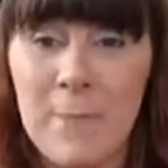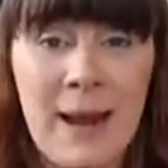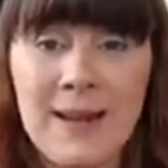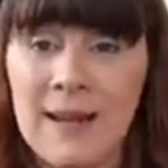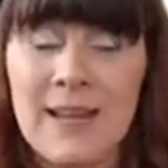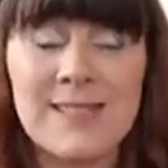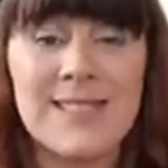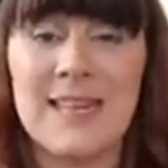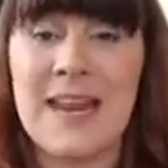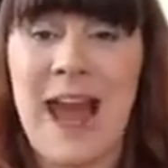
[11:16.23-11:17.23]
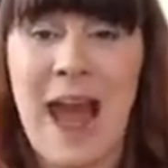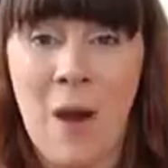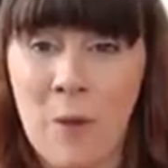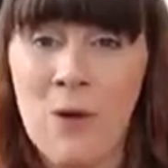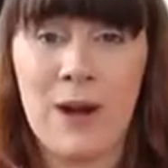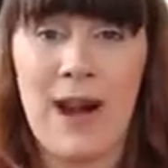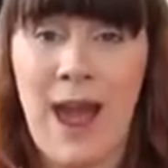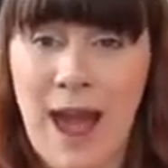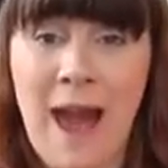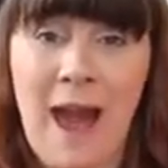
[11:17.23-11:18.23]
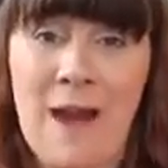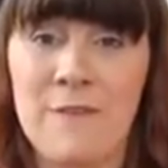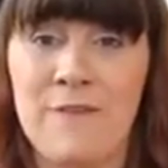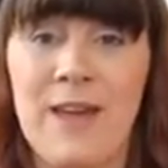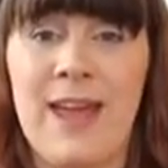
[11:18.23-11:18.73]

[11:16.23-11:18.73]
my class is an hour and a half